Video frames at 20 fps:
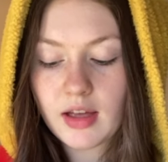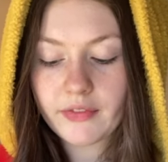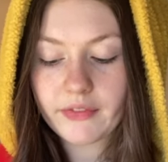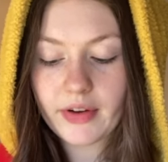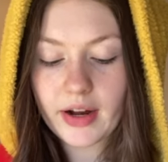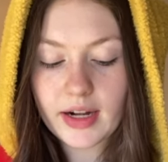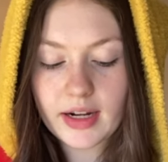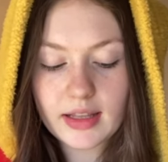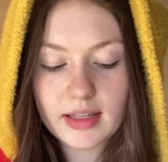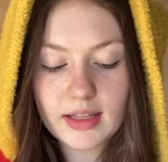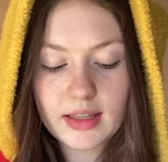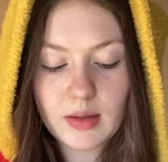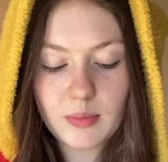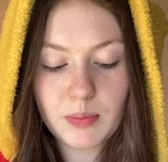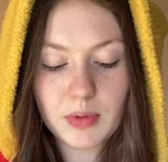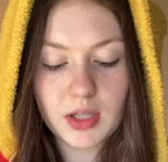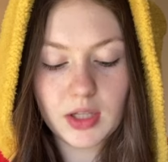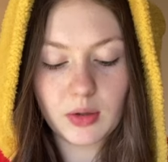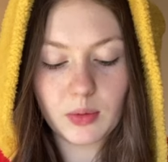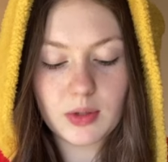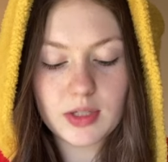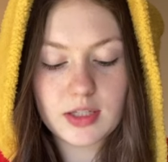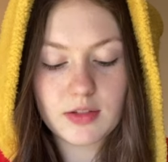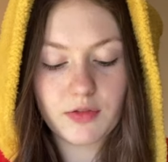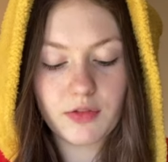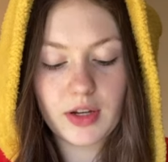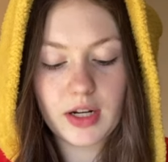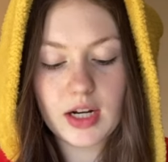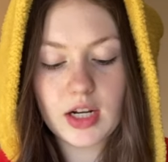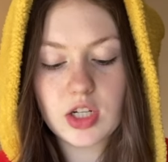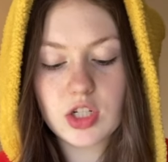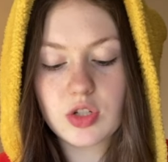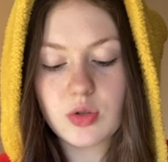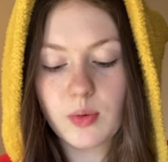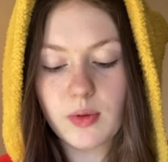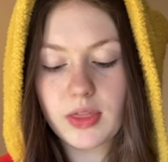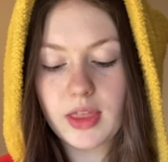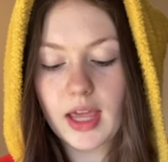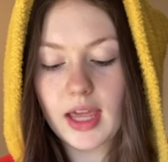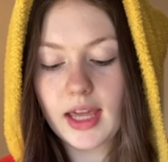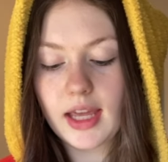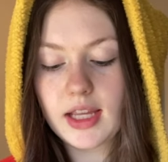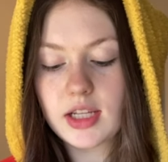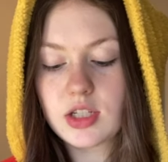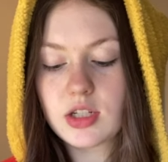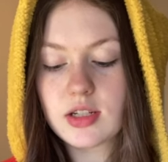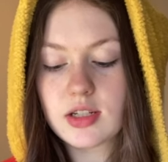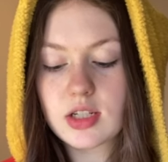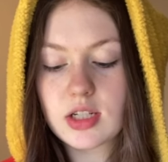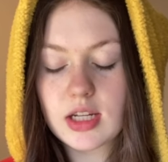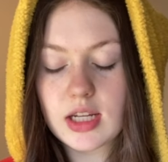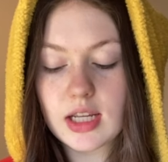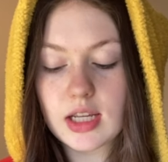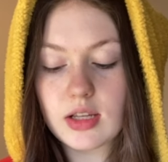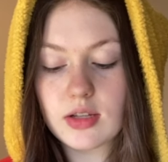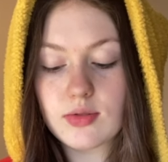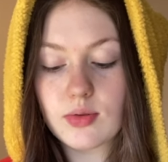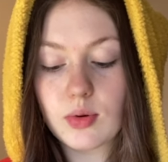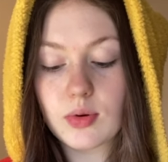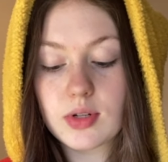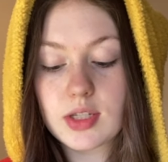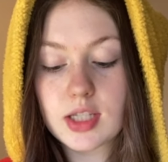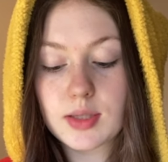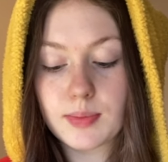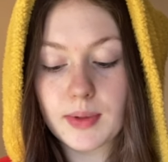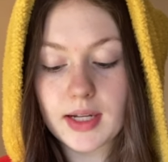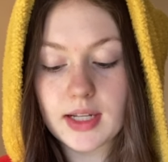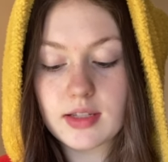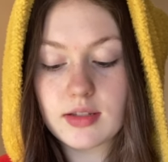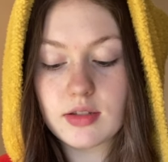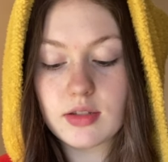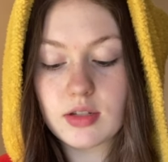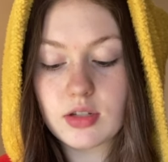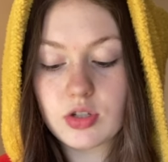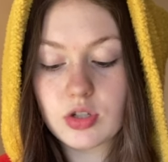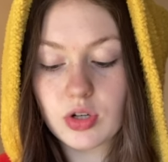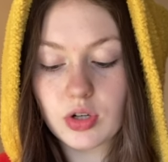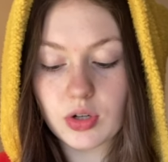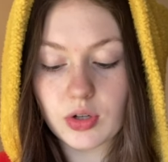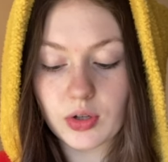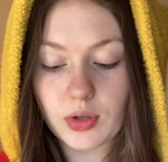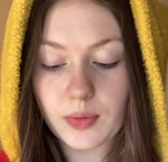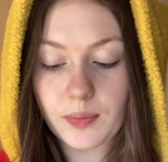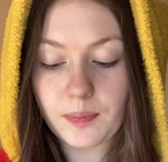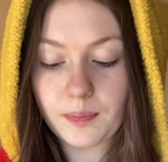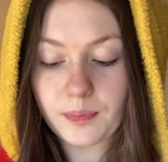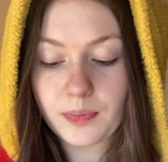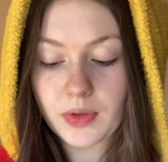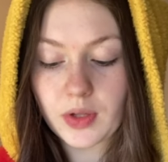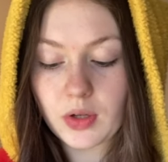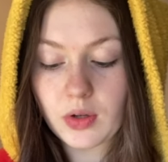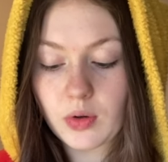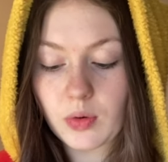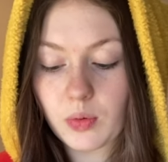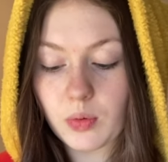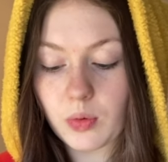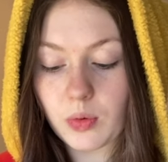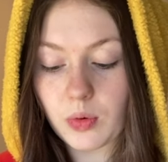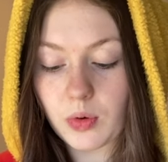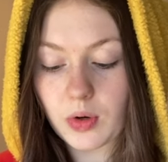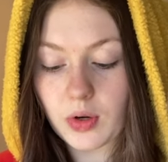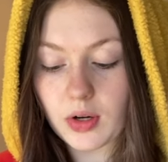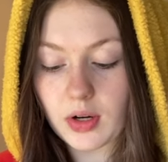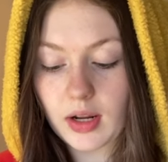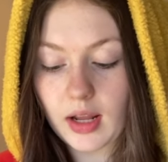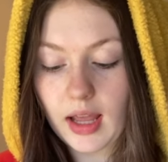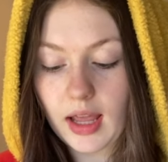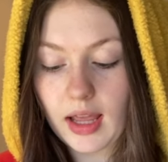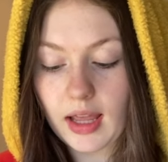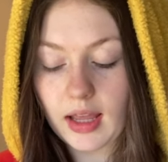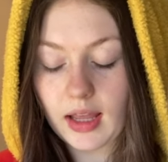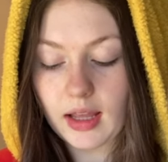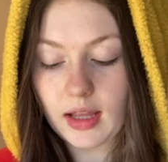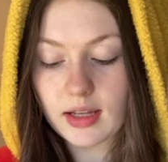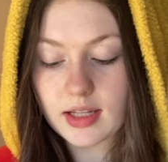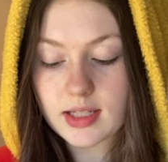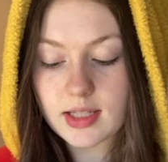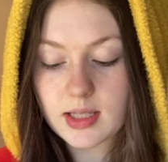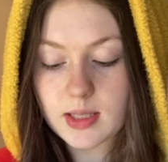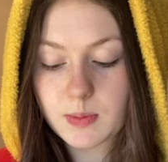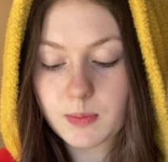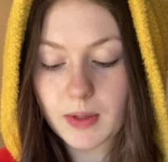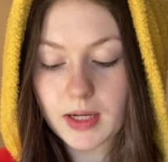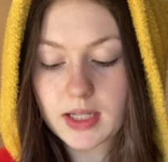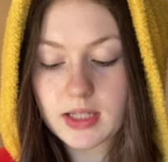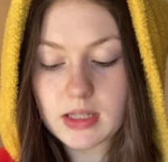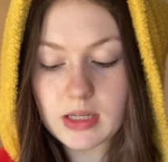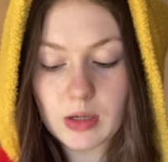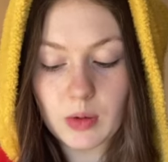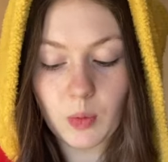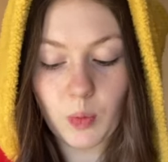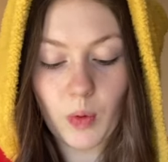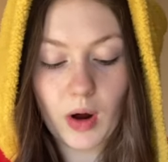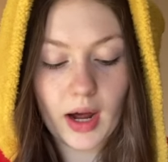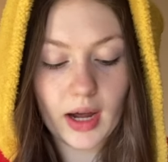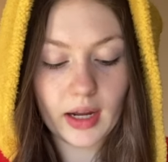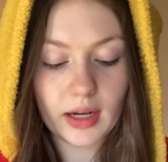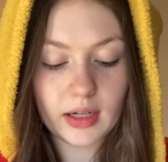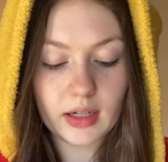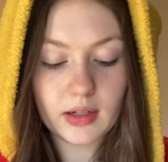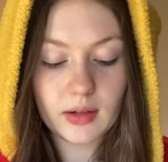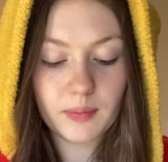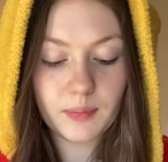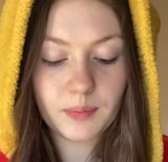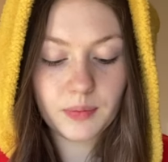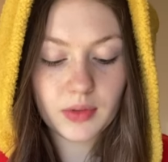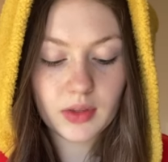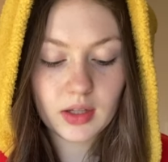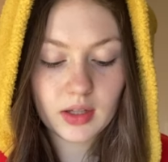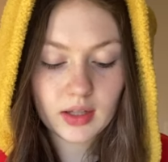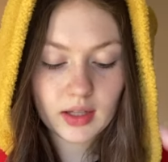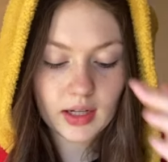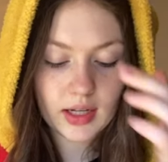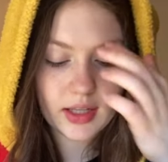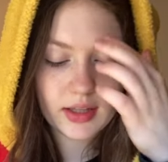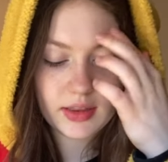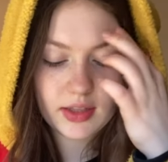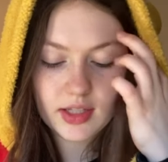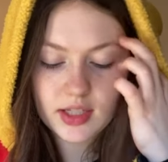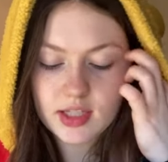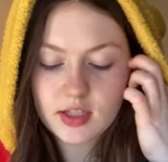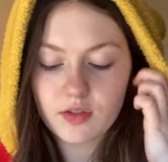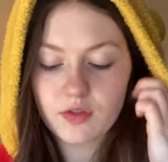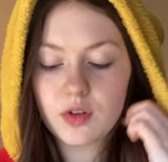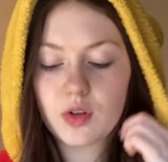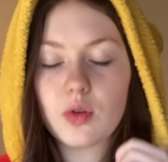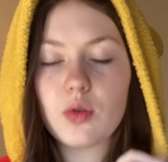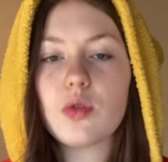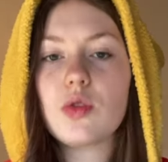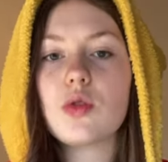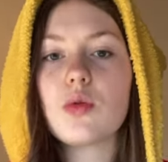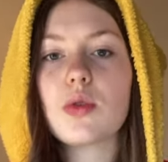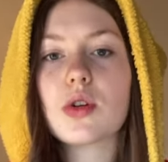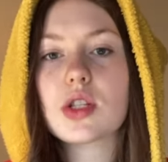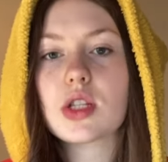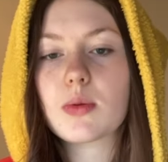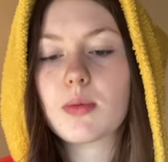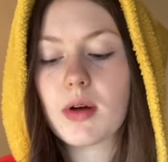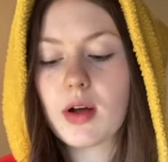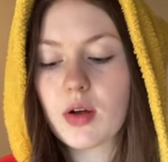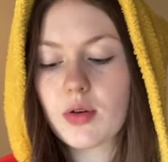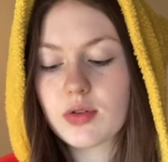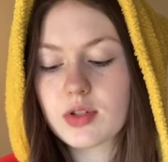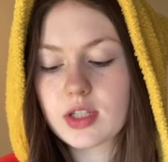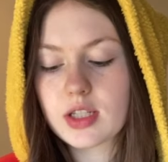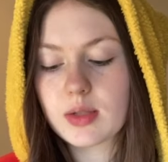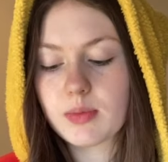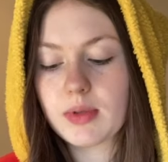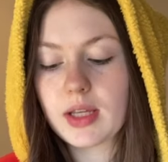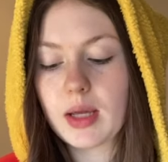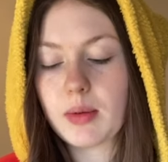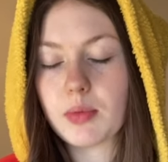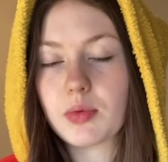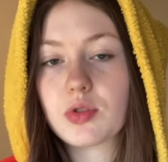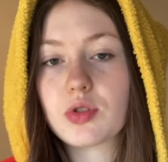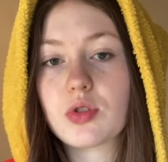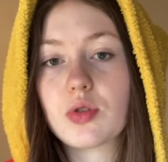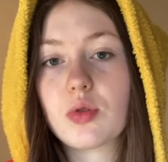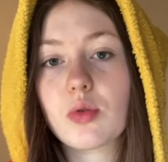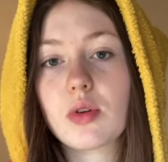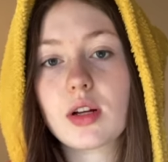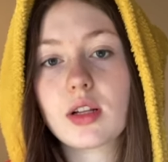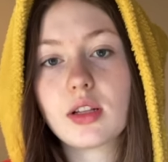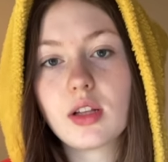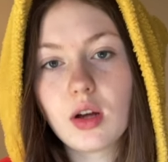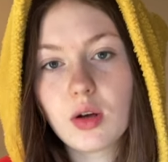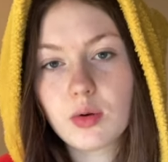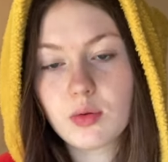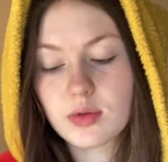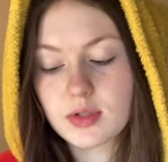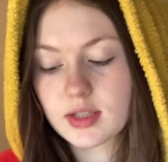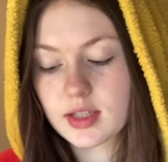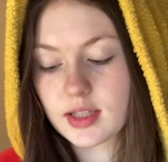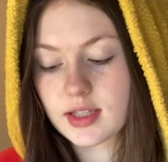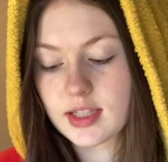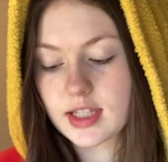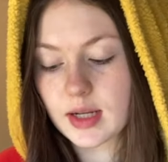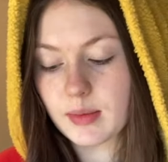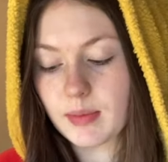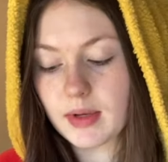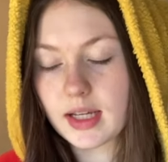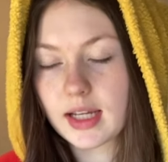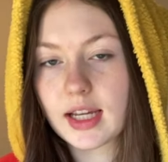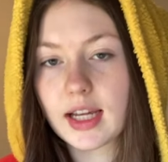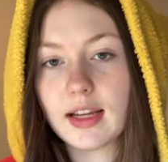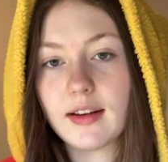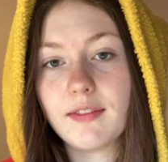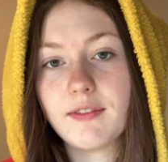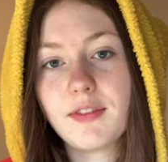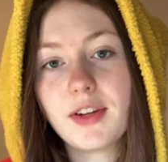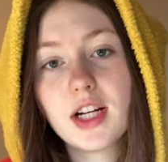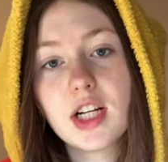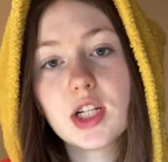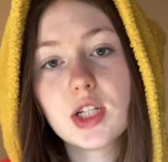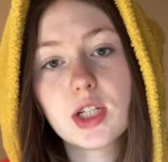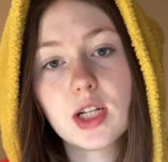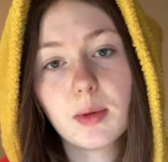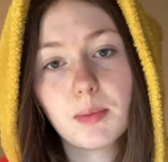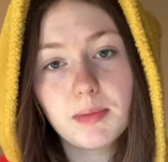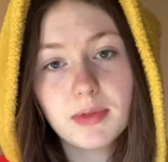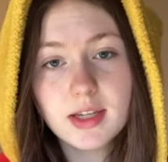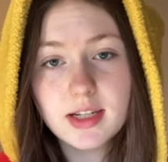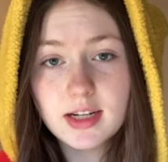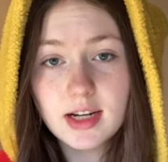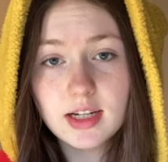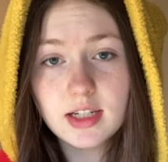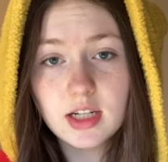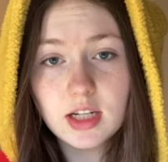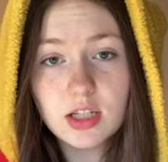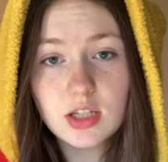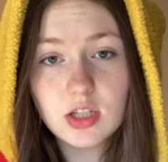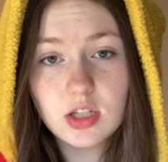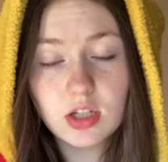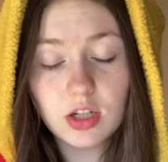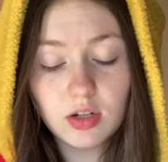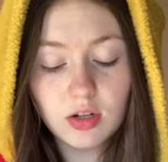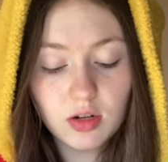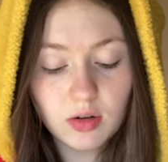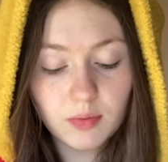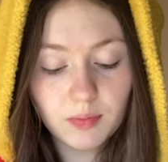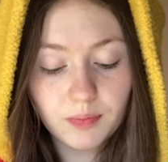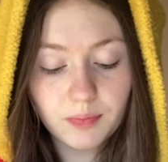Finally, the meal was finished with aged cheese or spiced sugar or a spicy wine, and these foods were supposed to be able to close the stomach and finish up the digestion.